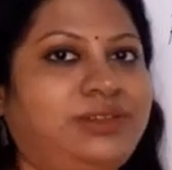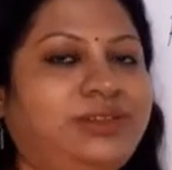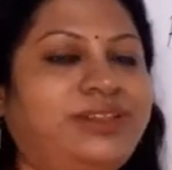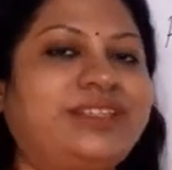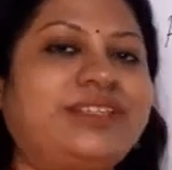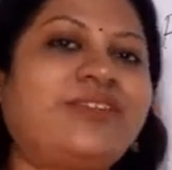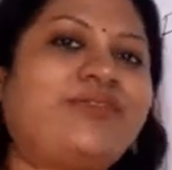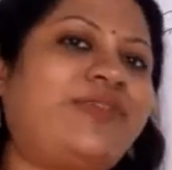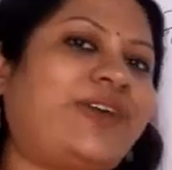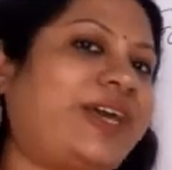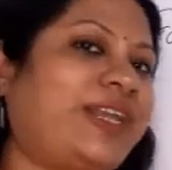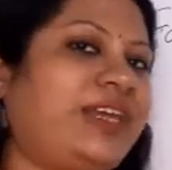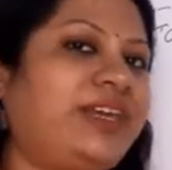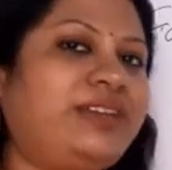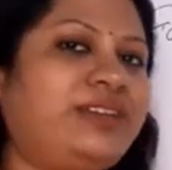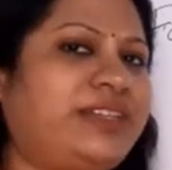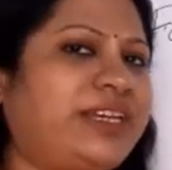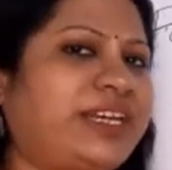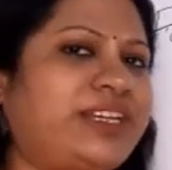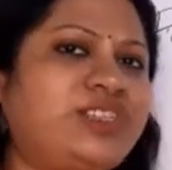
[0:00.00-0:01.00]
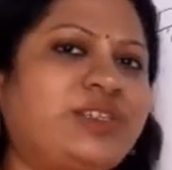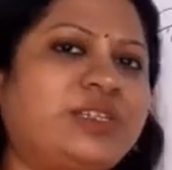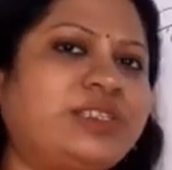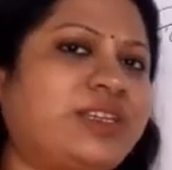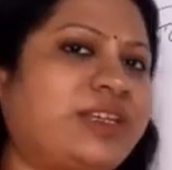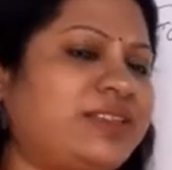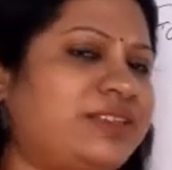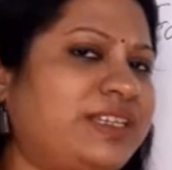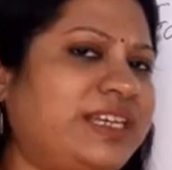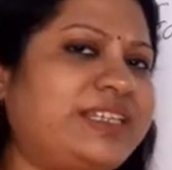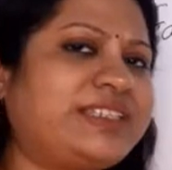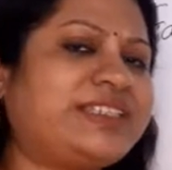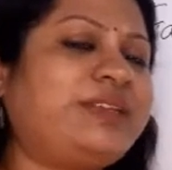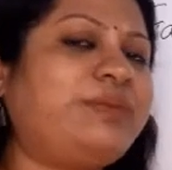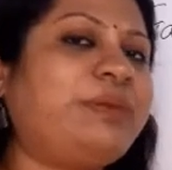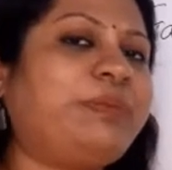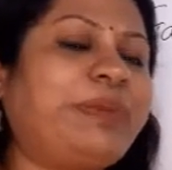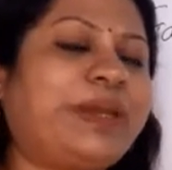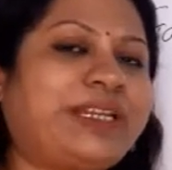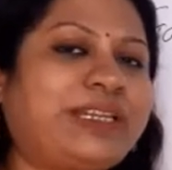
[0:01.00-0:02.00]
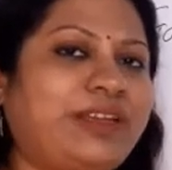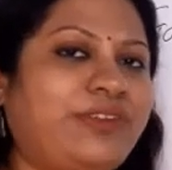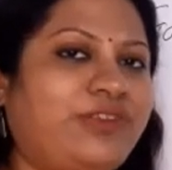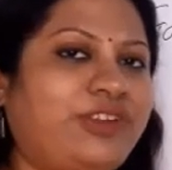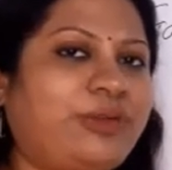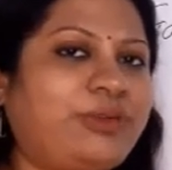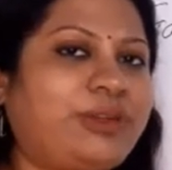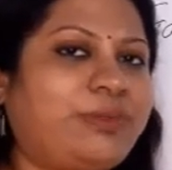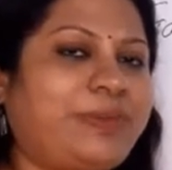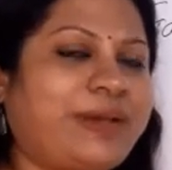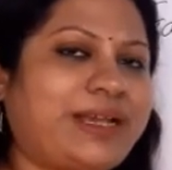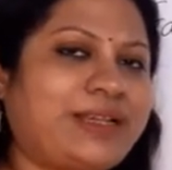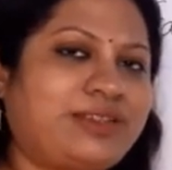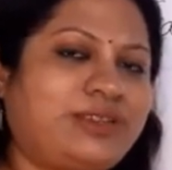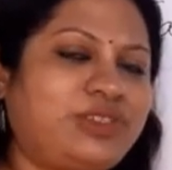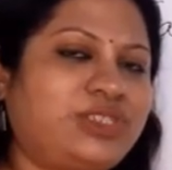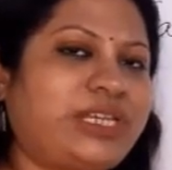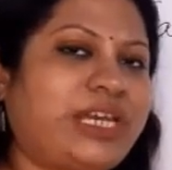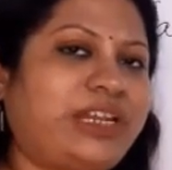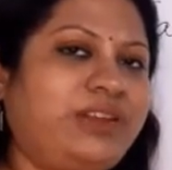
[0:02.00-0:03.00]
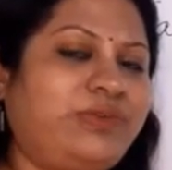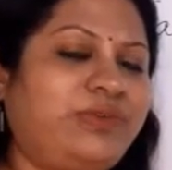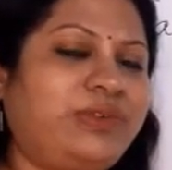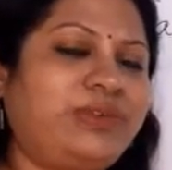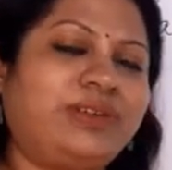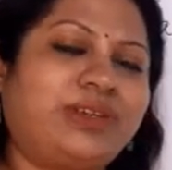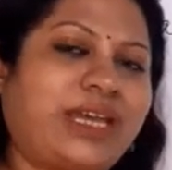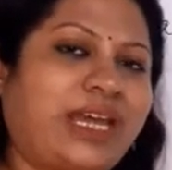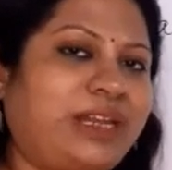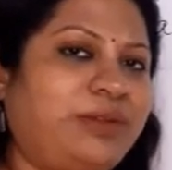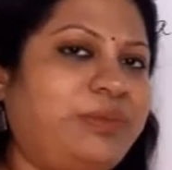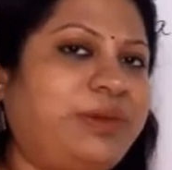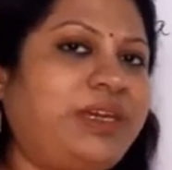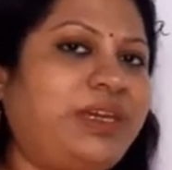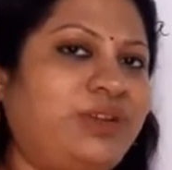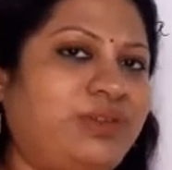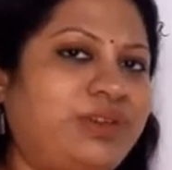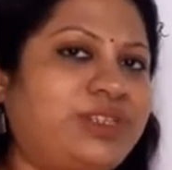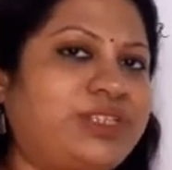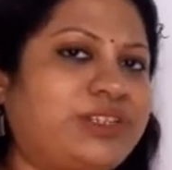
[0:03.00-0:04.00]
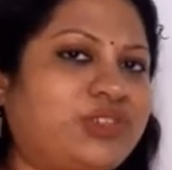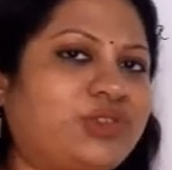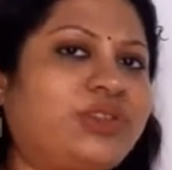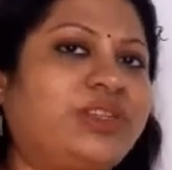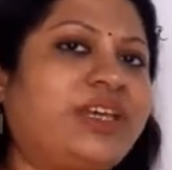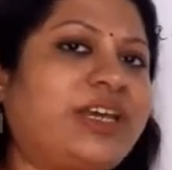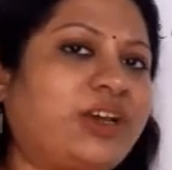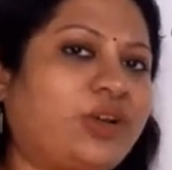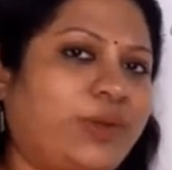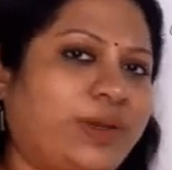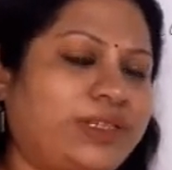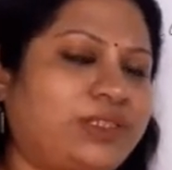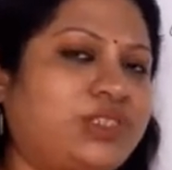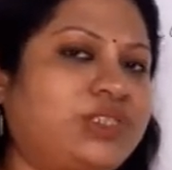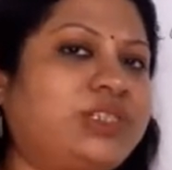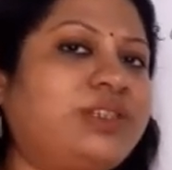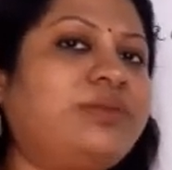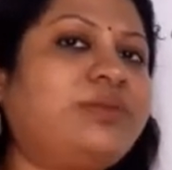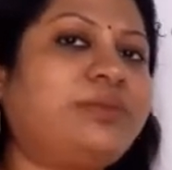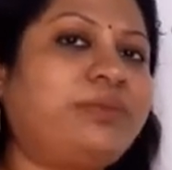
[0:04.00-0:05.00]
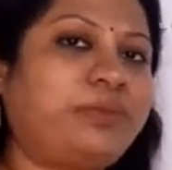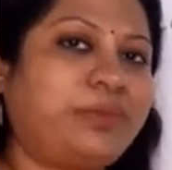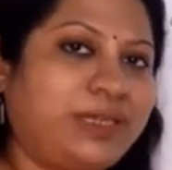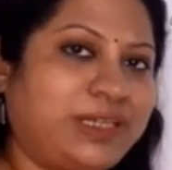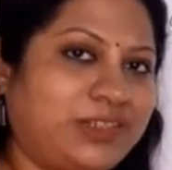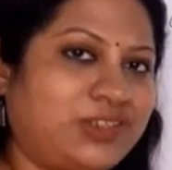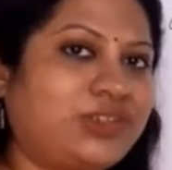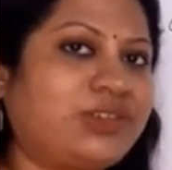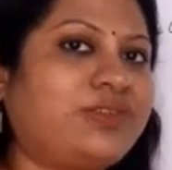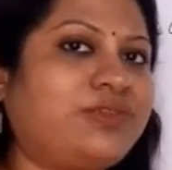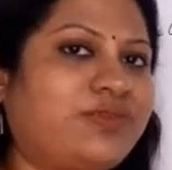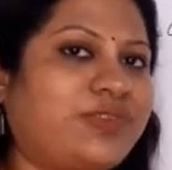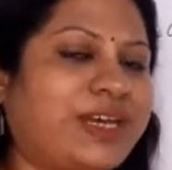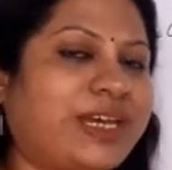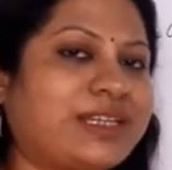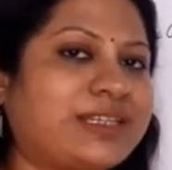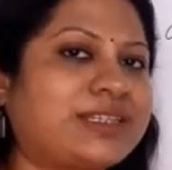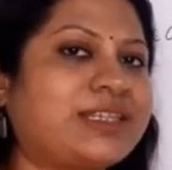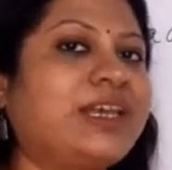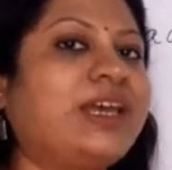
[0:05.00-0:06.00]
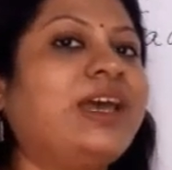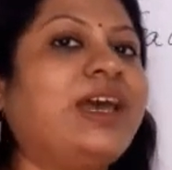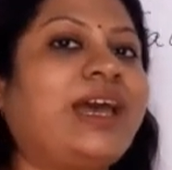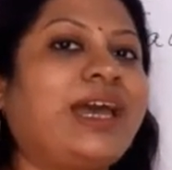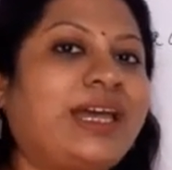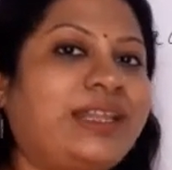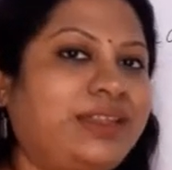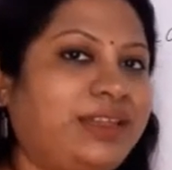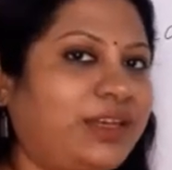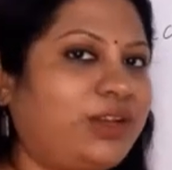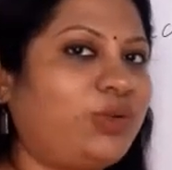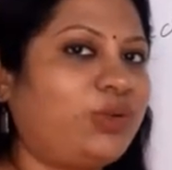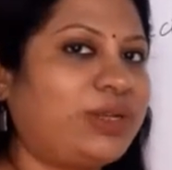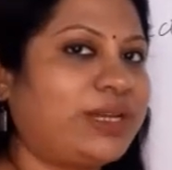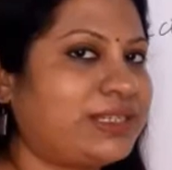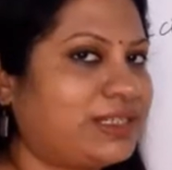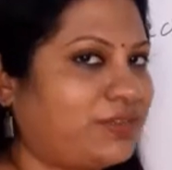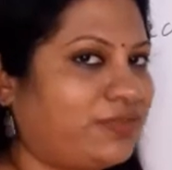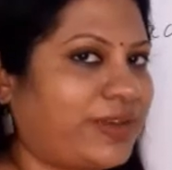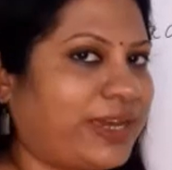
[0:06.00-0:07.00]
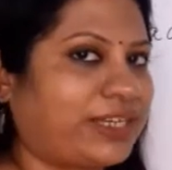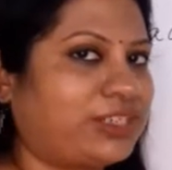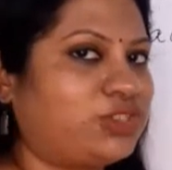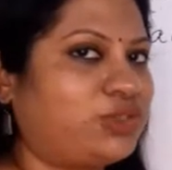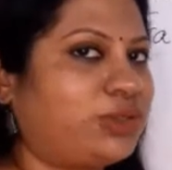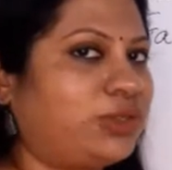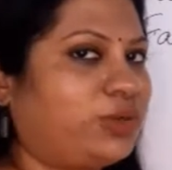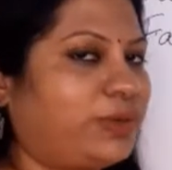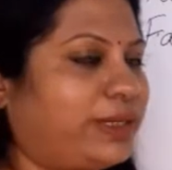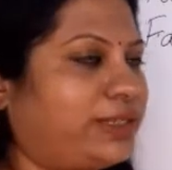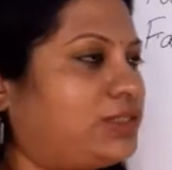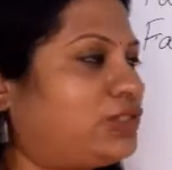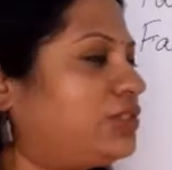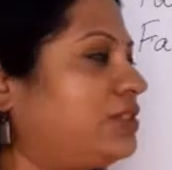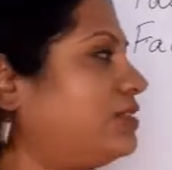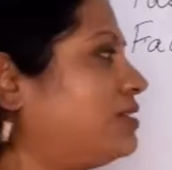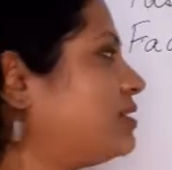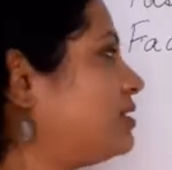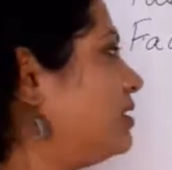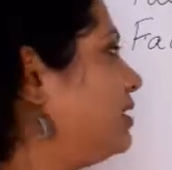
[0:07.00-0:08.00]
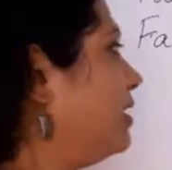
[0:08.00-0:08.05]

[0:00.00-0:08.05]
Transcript: They can just easily be picked up from the passage and can be written. So they are questions based on facts and they are known as the factual questions.